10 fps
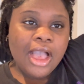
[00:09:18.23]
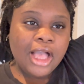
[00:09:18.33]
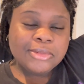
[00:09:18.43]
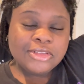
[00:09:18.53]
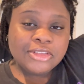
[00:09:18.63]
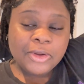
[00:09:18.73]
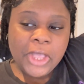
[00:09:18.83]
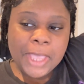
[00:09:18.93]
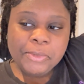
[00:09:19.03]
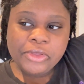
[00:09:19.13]
I'm so
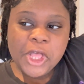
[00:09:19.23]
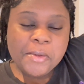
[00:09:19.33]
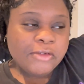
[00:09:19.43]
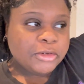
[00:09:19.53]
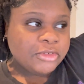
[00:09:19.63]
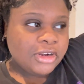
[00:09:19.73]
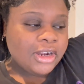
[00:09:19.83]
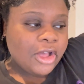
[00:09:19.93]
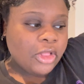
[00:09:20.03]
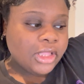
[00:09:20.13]
happy with how my room turned
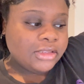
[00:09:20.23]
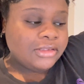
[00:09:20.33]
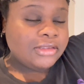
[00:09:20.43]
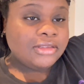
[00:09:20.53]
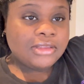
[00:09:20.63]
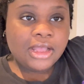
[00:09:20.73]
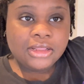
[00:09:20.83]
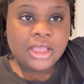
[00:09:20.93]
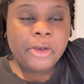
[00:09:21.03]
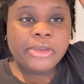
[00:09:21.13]
out. Like this is
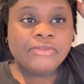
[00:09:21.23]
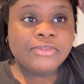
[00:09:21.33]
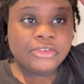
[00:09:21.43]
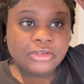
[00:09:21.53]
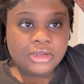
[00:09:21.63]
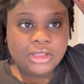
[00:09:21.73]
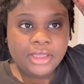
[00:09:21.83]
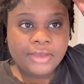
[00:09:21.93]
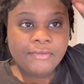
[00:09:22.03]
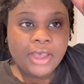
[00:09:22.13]
exactly how I envisioned it.
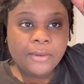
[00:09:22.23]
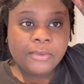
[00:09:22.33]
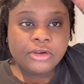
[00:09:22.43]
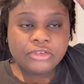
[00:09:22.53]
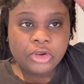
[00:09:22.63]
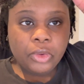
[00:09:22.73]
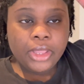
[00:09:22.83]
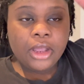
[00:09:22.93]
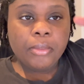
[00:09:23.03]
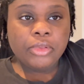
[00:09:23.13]
Like if I were to show you
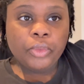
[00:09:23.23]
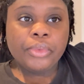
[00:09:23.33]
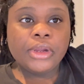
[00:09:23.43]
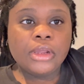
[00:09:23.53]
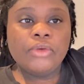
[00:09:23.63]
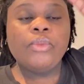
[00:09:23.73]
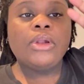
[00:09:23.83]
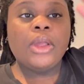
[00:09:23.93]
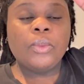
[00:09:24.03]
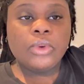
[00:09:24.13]
like a blueprint of what
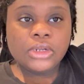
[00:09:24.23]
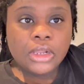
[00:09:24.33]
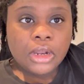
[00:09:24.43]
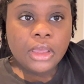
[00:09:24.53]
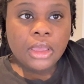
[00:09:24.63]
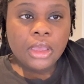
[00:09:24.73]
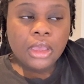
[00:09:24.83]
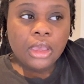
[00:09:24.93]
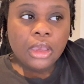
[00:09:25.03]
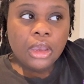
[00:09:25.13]
I wanted
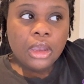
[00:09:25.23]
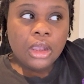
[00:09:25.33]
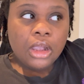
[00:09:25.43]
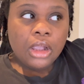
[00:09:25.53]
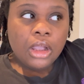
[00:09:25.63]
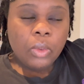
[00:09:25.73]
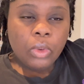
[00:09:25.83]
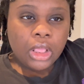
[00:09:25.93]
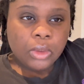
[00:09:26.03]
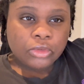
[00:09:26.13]

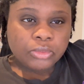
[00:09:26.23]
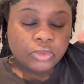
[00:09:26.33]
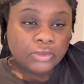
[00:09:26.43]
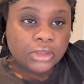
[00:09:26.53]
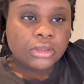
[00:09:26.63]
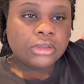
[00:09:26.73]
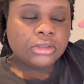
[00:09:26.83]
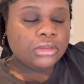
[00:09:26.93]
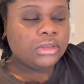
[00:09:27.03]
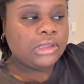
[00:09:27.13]
while I was moving,
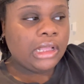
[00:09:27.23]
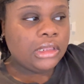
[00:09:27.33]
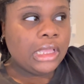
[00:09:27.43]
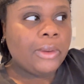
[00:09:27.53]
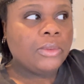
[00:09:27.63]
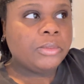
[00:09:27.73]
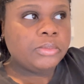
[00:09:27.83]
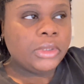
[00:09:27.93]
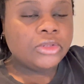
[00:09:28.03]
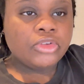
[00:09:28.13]
this is exactly how it
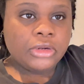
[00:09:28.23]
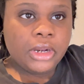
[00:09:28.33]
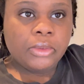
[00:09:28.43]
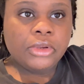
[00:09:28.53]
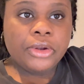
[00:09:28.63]
would like turn out, you